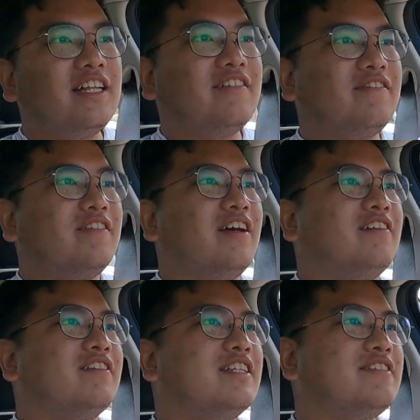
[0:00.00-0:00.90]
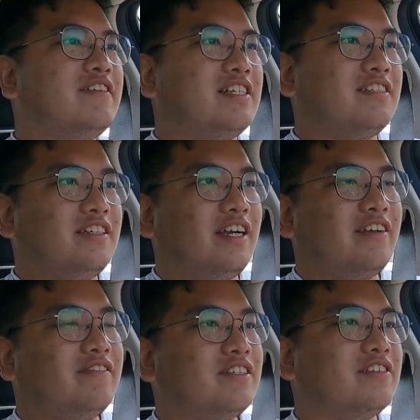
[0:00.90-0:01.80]
love how this feels to
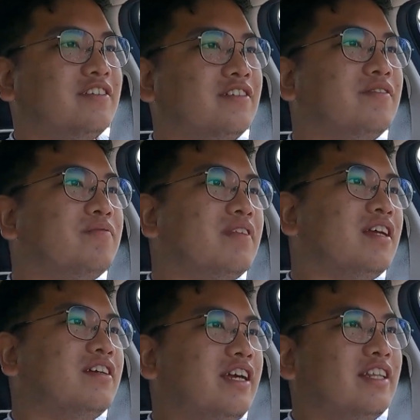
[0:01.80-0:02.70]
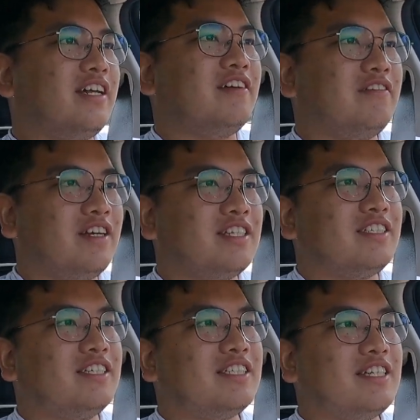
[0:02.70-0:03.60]
drive. So right now we're
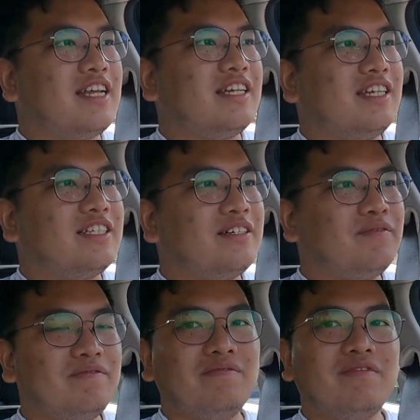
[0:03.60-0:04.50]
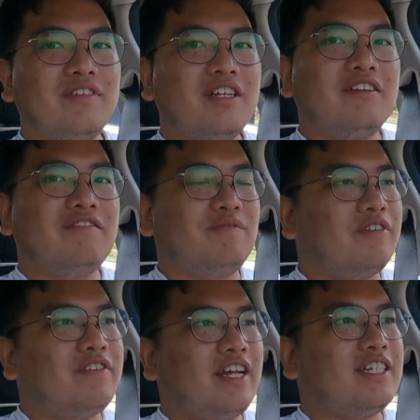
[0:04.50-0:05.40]
in just some
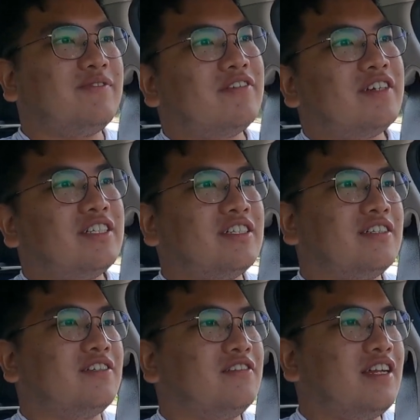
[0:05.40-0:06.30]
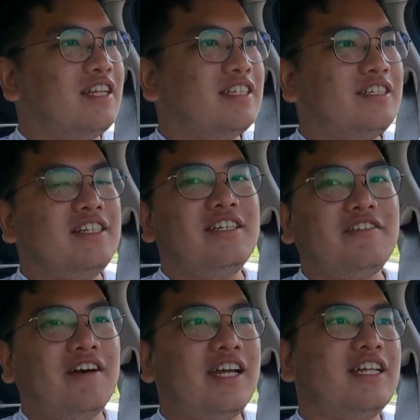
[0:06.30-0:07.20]
nice provincial road, and it's really
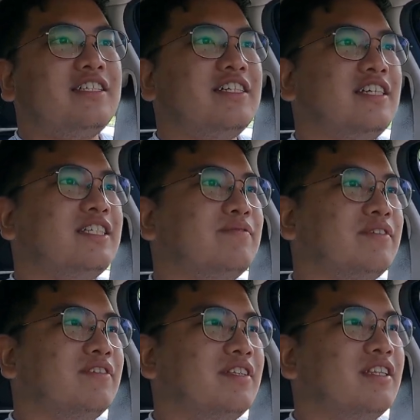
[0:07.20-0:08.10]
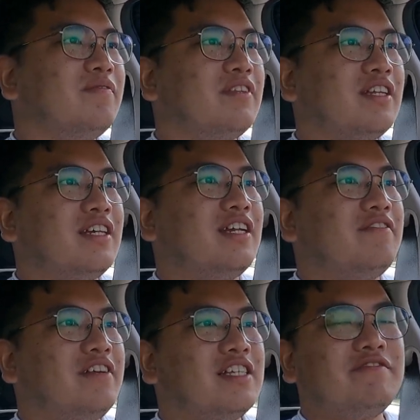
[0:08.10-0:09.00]
quiet, it's really smooth. It
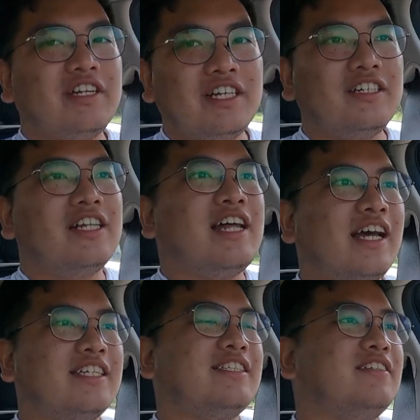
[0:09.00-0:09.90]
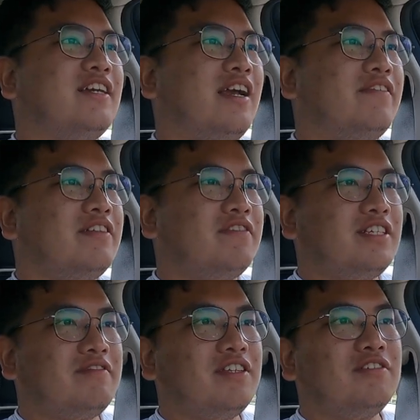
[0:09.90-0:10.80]
feels very relaxed to drive. Then
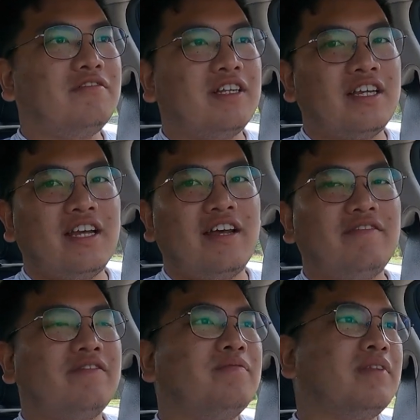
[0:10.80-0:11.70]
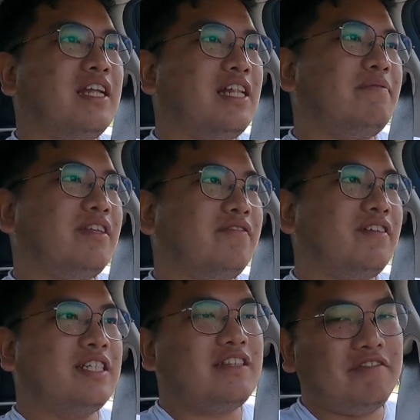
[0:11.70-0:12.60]
once we do want to have a little bit of
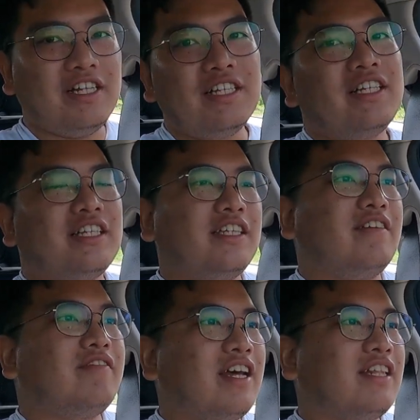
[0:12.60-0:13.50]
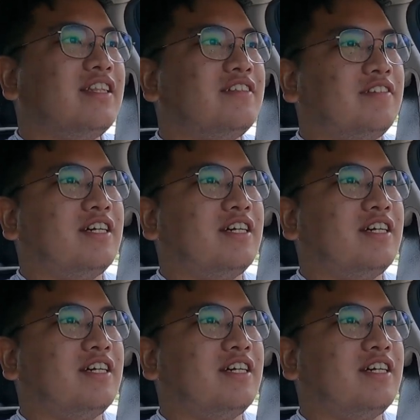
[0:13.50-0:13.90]
fun, it will give that to